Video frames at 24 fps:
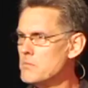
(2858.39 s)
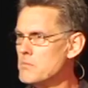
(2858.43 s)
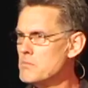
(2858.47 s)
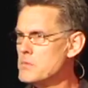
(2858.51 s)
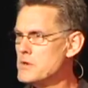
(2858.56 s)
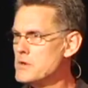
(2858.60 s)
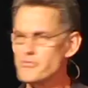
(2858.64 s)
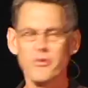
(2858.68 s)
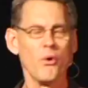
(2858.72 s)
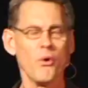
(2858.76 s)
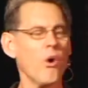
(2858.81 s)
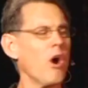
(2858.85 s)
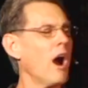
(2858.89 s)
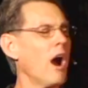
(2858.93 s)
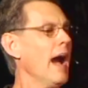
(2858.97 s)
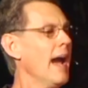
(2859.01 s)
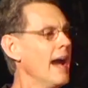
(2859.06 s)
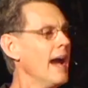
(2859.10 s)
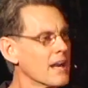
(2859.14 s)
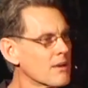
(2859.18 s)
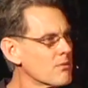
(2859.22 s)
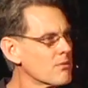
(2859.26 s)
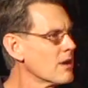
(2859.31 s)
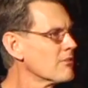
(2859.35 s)
before I
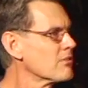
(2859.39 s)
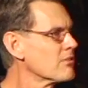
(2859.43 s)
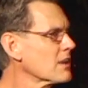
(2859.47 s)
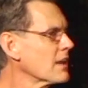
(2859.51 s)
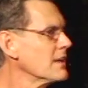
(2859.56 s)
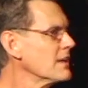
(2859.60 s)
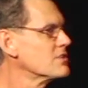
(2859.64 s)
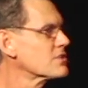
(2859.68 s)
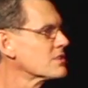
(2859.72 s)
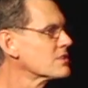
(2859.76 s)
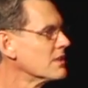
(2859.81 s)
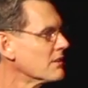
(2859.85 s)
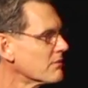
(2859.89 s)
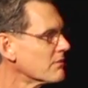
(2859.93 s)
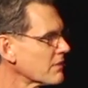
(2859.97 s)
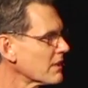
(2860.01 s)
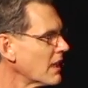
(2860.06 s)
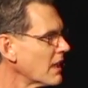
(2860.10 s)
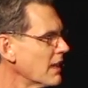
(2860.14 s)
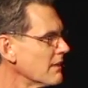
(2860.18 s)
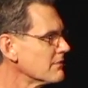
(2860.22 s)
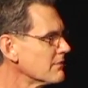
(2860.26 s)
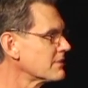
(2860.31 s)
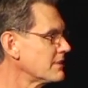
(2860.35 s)
had a revelation of
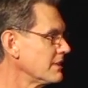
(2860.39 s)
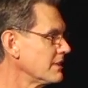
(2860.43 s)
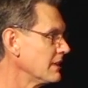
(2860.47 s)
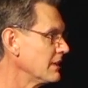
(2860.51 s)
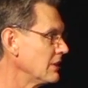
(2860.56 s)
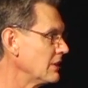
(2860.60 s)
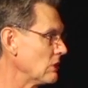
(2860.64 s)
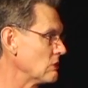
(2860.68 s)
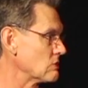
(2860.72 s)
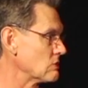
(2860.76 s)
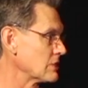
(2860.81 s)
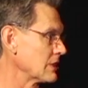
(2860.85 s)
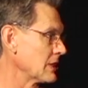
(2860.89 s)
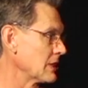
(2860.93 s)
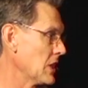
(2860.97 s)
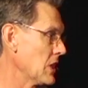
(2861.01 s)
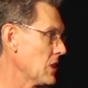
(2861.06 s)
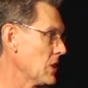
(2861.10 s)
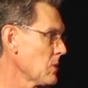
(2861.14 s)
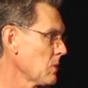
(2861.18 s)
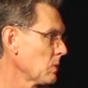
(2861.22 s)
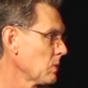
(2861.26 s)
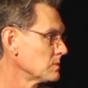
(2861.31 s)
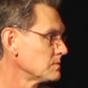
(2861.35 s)
love 10 years
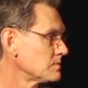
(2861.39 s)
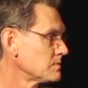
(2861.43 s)
ago,